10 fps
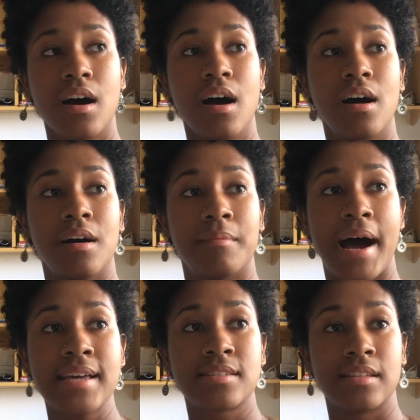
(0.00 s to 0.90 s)

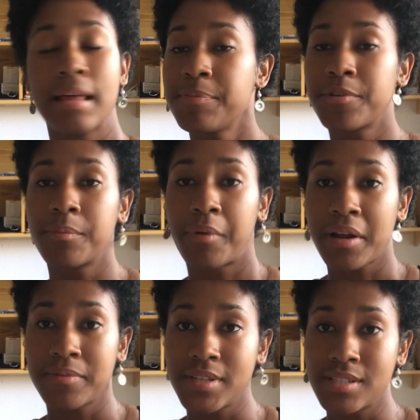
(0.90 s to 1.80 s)
I slept through
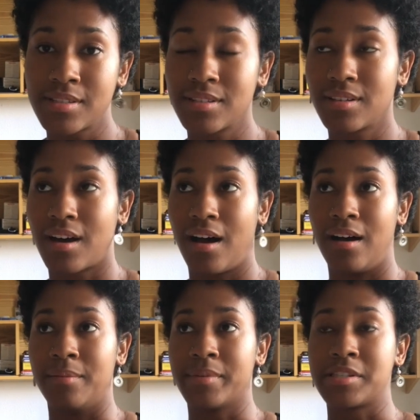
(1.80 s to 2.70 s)
breakfast,
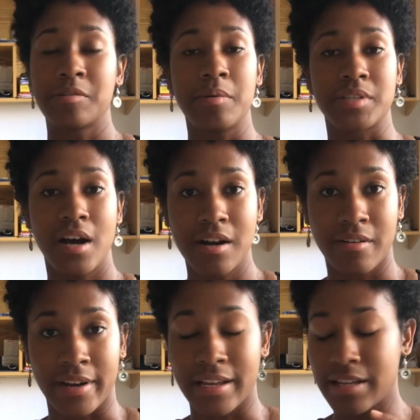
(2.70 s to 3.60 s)
and so I was
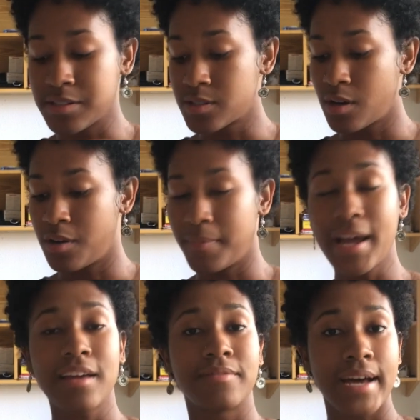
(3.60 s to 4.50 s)
hungry, and so
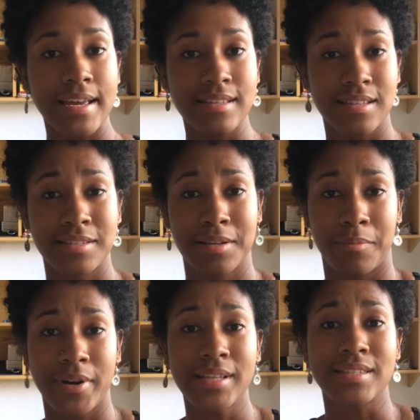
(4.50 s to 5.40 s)
my advice is to
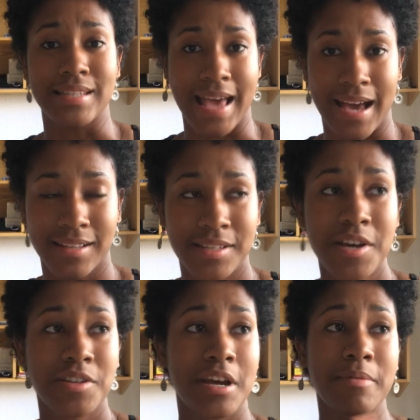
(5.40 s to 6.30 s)
bring snacks.
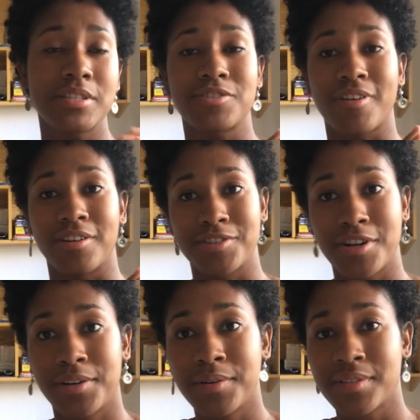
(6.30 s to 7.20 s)
So I went to Trader
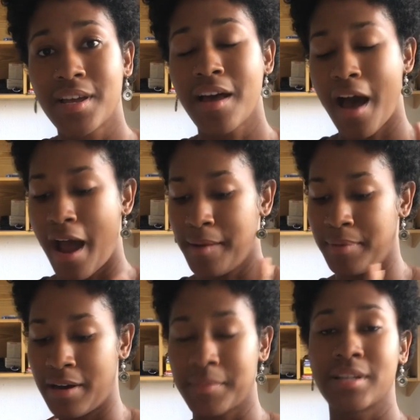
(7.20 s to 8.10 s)
Joe's, I
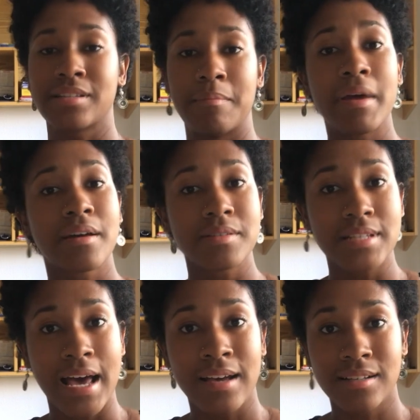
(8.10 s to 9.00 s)
bought me some mango
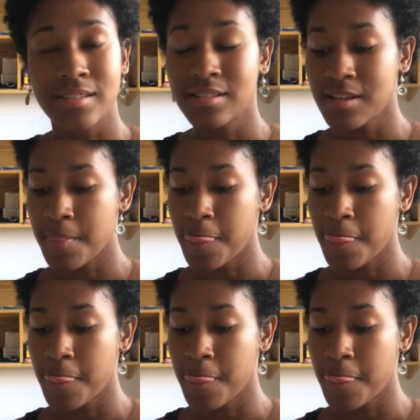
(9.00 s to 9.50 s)
snacks,